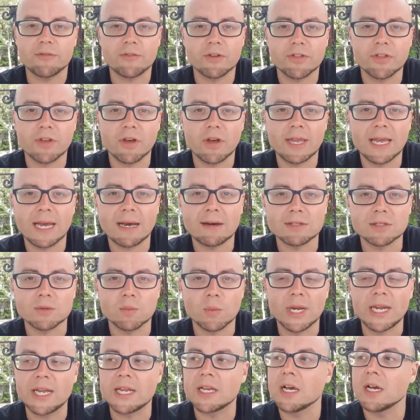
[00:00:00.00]
to 30 hours a
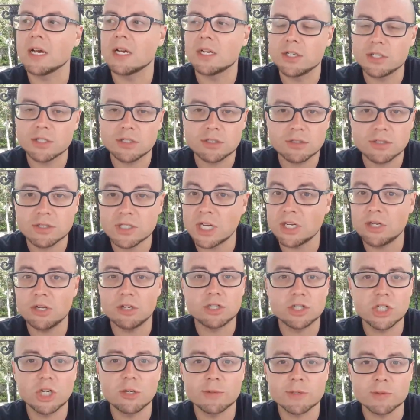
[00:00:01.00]
week, and
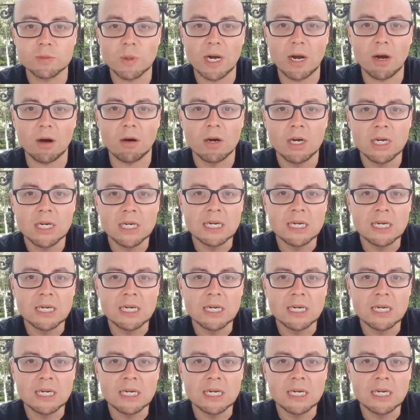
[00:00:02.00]
YouTube as well.